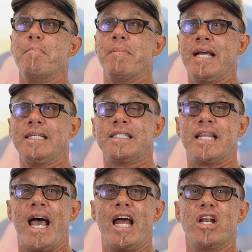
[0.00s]
means
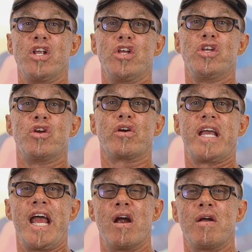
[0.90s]
that you're
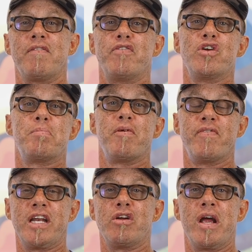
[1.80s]
caring, you're
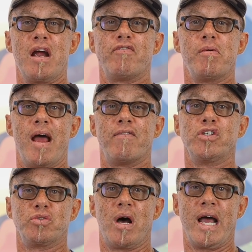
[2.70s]
preventing your hair from
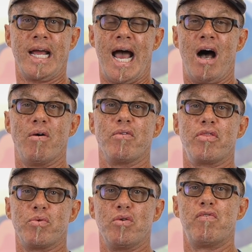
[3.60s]
ever drying out
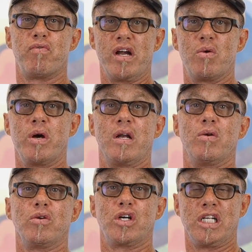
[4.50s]
through frequent
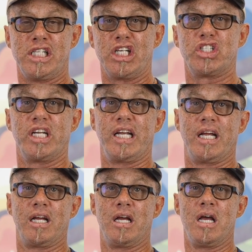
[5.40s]
conditioning.
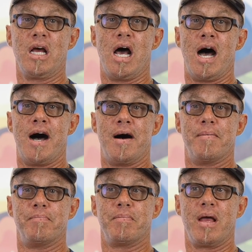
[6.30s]

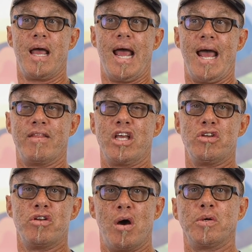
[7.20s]
Um, and
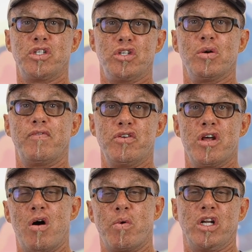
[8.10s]
that you know what to do. If you
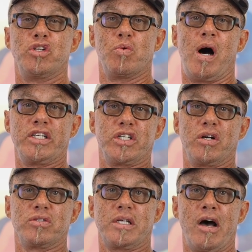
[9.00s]
don't want to do wash
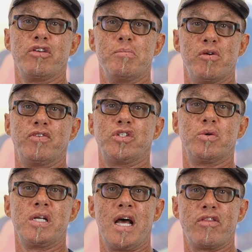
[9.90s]
and go style, you move
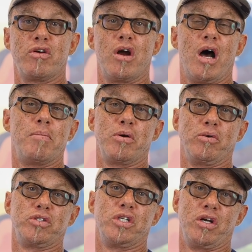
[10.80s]
into another
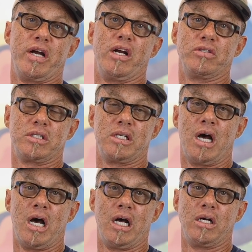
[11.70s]
approach to your hair
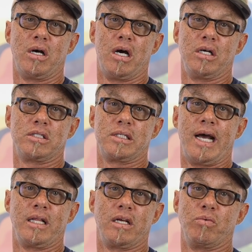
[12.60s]
uh, uh,
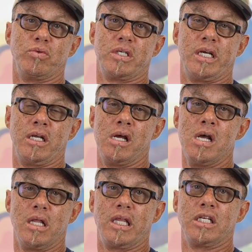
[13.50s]
styling routine
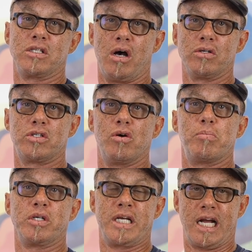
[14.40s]
that is also
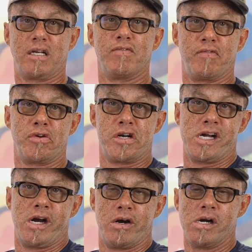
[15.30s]
protective of your
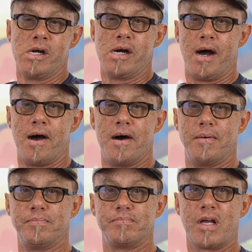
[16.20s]
hair.
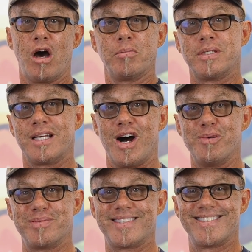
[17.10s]
Um, I hope this
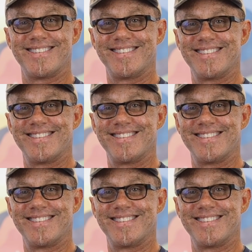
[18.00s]
helps.